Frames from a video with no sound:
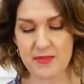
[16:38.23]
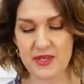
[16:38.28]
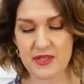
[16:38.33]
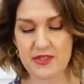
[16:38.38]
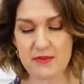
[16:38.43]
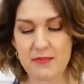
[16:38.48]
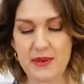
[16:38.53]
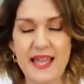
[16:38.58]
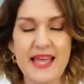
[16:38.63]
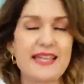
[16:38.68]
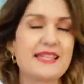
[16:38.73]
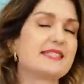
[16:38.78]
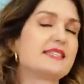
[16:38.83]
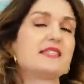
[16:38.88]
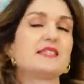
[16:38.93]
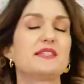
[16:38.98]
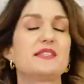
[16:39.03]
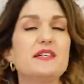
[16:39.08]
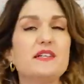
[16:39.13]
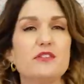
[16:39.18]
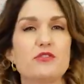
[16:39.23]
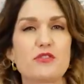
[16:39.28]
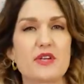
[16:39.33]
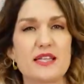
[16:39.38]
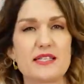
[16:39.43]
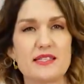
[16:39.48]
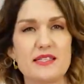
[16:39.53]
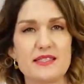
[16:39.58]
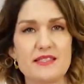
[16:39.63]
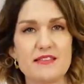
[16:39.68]
But the blazer style
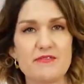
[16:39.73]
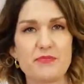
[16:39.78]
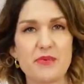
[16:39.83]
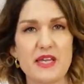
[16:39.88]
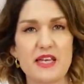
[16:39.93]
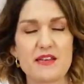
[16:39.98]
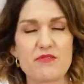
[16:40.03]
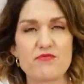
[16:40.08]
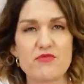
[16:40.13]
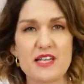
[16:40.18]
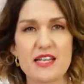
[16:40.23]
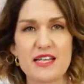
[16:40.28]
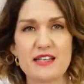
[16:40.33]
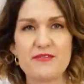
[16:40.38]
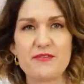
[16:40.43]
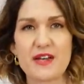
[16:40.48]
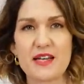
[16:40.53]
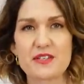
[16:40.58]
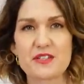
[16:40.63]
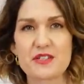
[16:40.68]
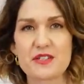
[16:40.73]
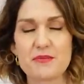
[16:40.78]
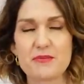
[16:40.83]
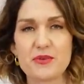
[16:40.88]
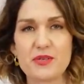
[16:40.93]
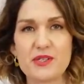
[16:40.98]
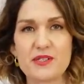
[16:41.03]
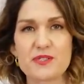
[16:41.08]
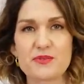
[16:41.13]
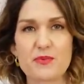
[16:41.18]
dresses have been really
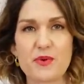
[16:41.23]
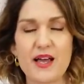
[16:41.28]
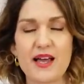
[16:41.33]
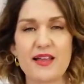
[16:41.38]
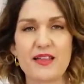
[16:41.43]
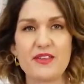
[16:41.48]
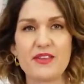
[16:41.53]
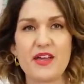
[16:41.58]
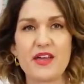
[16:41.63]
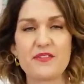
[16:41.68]
fashionable as well.